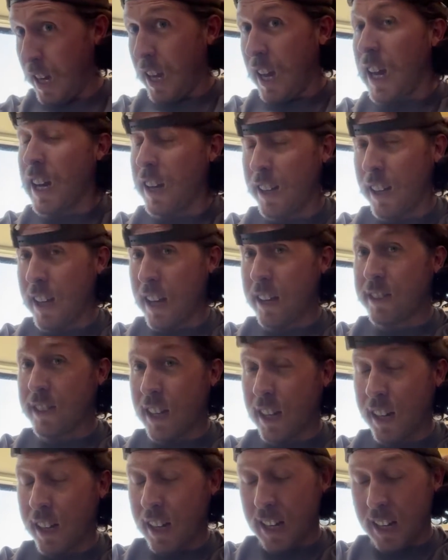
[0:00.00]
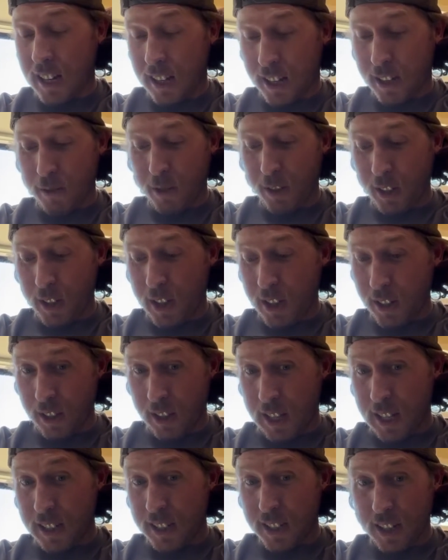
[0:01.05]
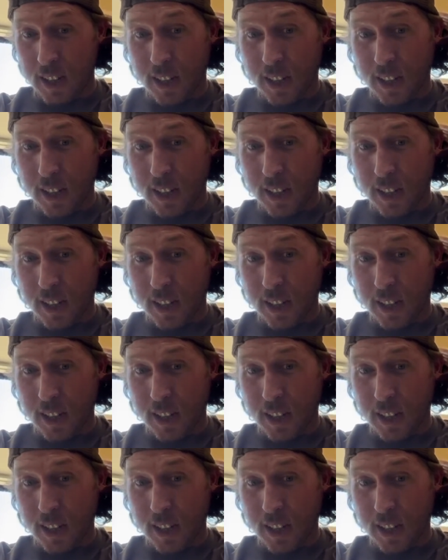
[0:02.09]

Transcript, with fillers: Anything outside of that, I could really care less.